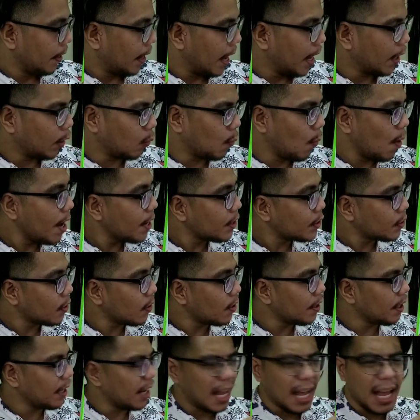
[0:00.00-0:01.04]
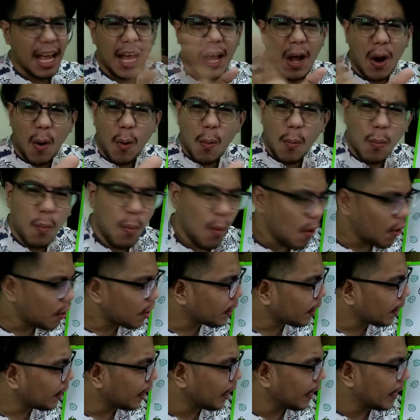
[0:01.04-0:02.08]
Equation,
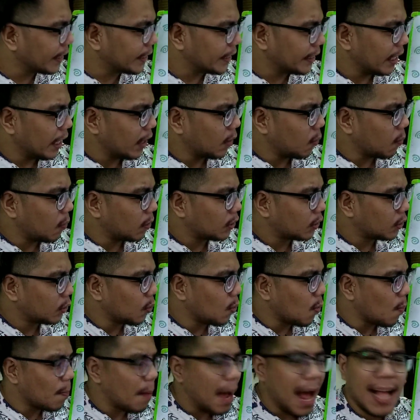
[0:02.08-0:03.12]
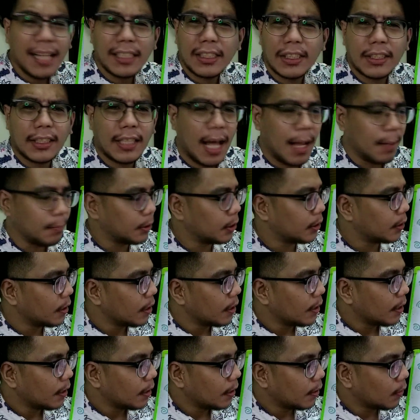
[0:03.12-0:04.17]
work is equals to mass times
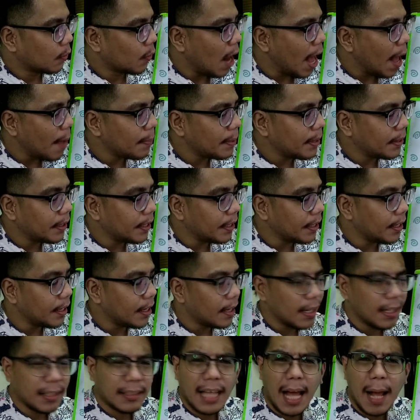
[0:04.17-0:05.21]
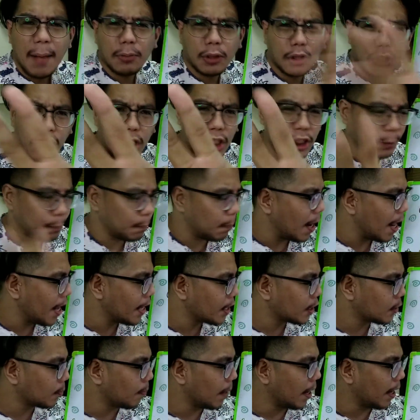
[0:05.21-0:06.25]
gravity times
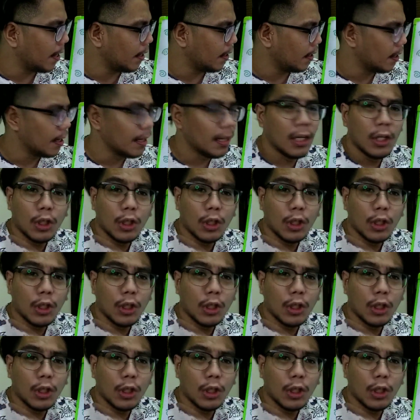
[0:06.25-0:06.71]
displacement.